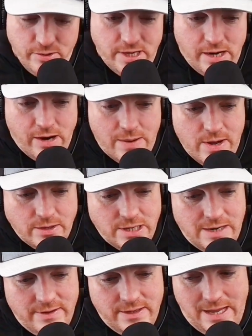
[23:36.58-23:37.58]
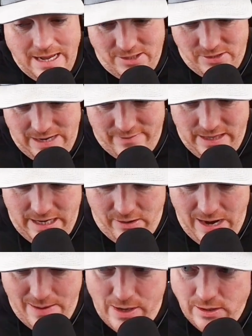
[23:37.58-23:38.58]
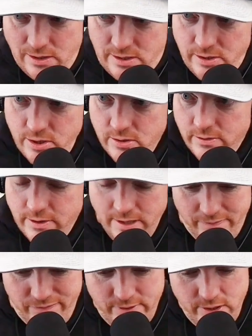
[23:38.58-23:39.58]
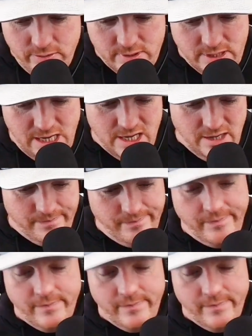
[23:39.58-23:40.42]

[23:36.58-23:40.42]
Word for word: you say grandma driving, that's driving like grandma looks at you and you're like, you suck.